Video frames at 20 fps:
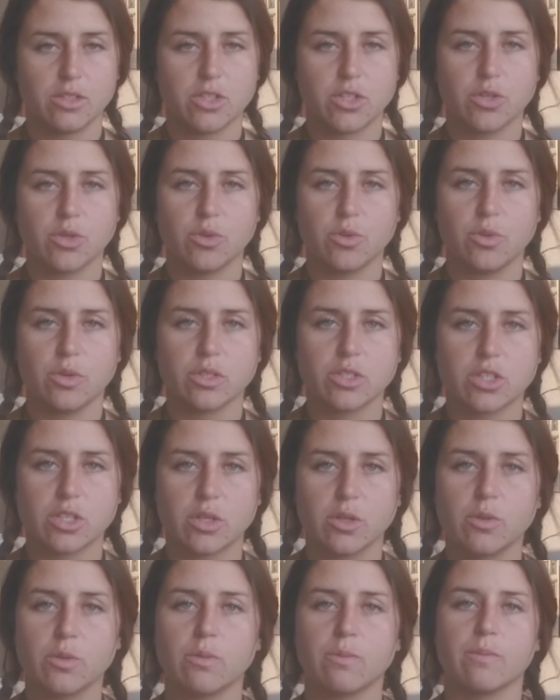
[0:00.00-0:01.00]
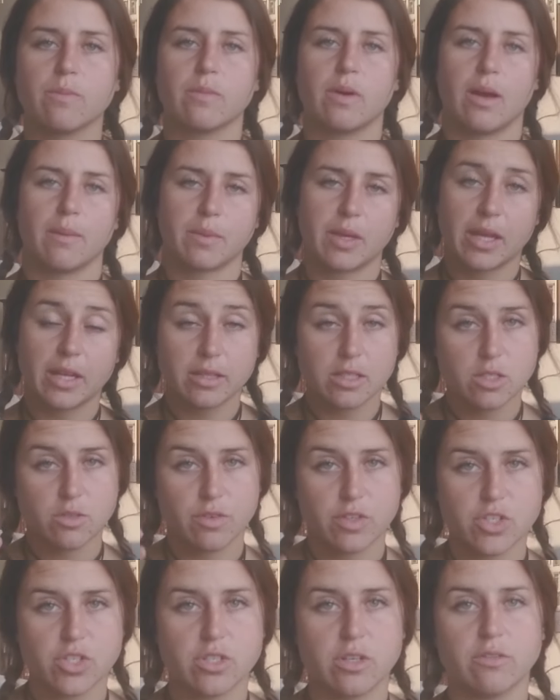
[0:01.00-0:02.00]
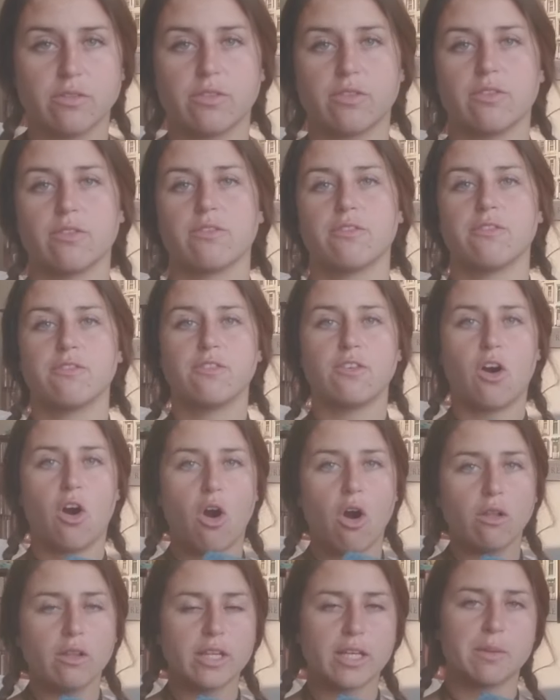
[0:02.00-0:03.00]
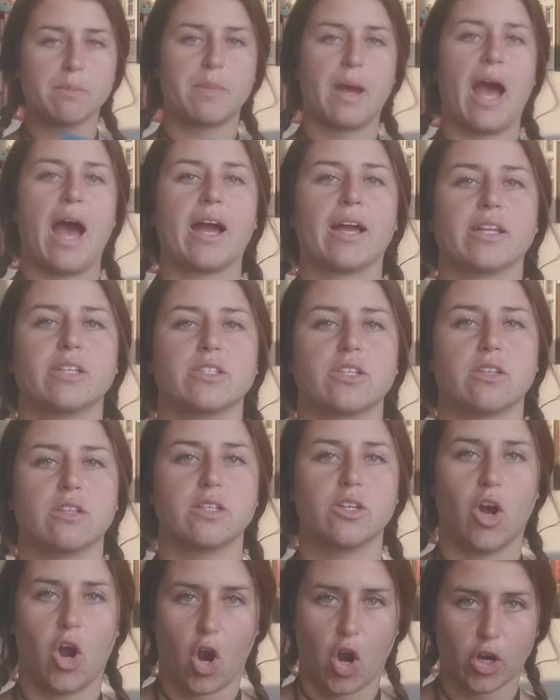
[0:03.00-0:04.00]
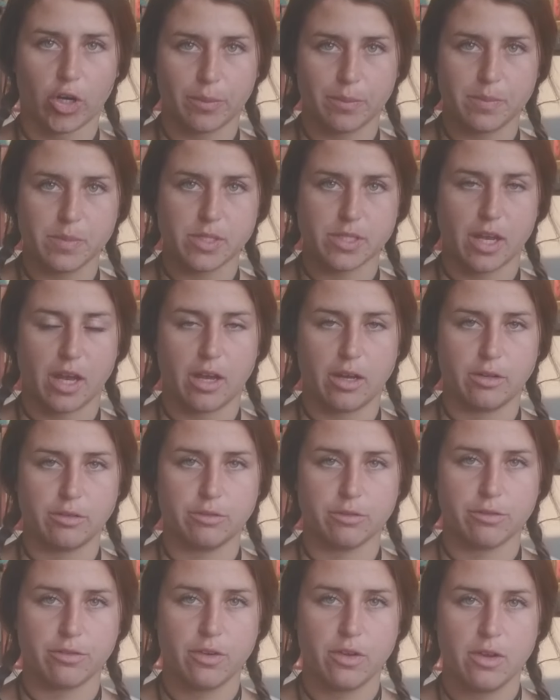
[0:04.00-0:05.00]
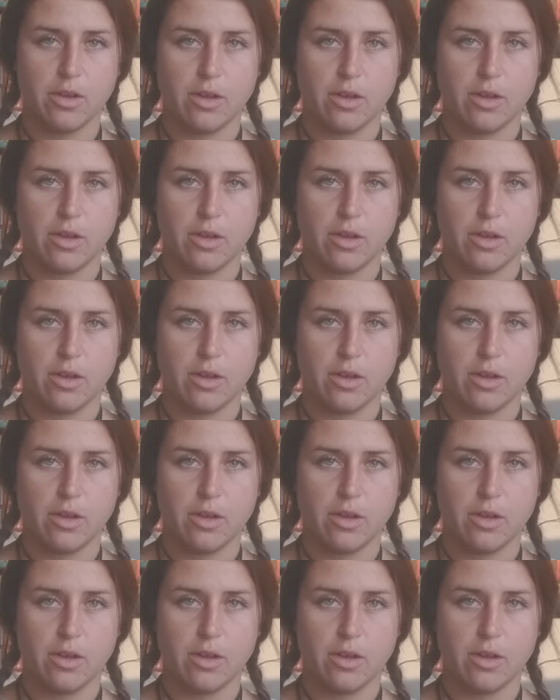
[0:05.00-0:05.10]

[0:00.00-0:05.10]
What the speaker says: I'm getting this vision of falling back into the arms of